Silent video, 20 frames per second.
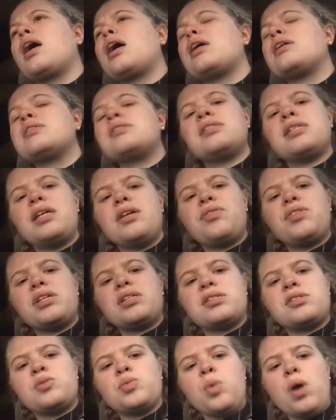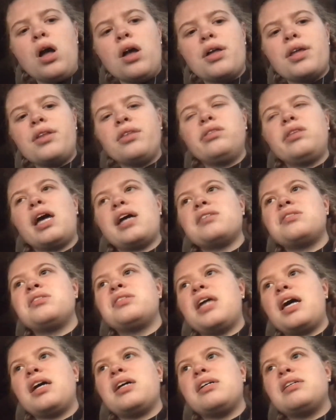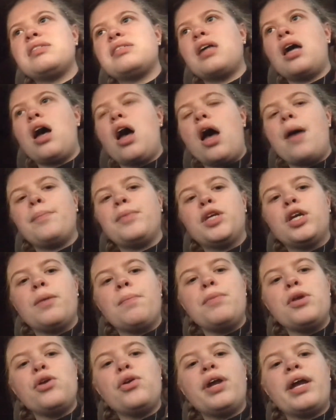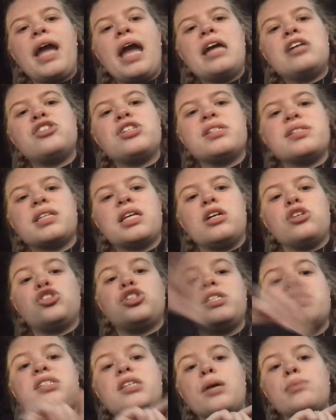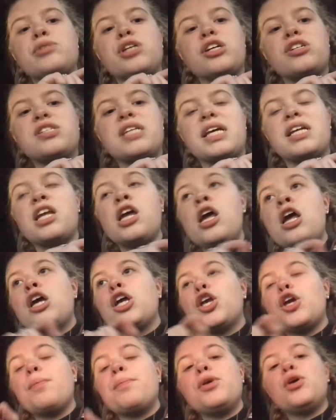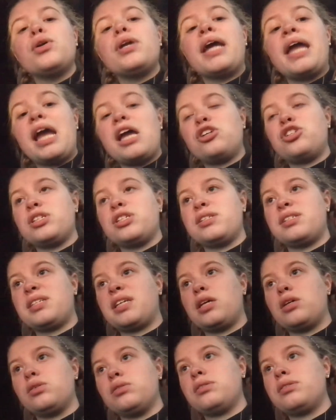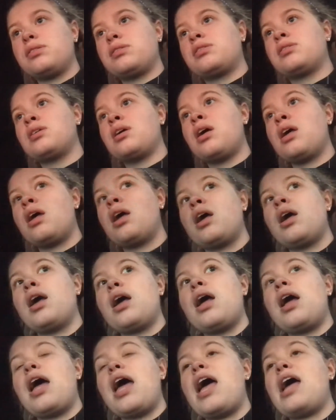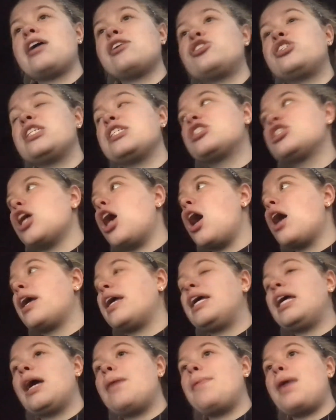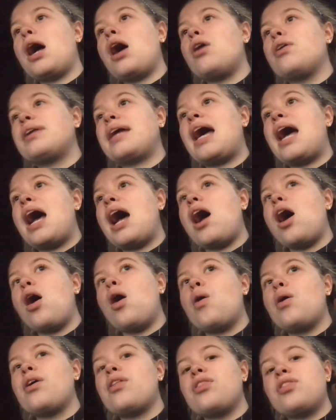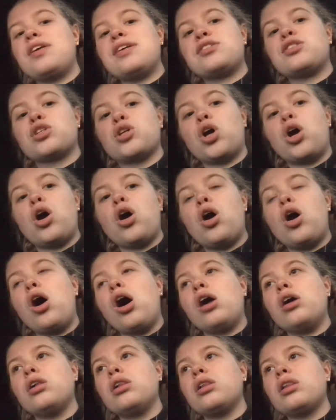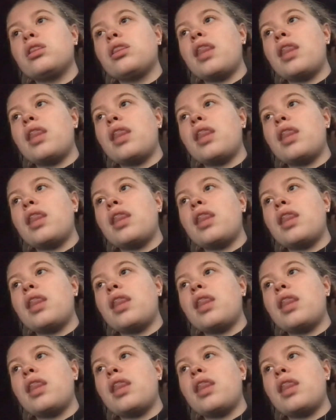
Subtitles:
I see this one that says communication skills. She subjects it communication skills. And she's talking about how this girl,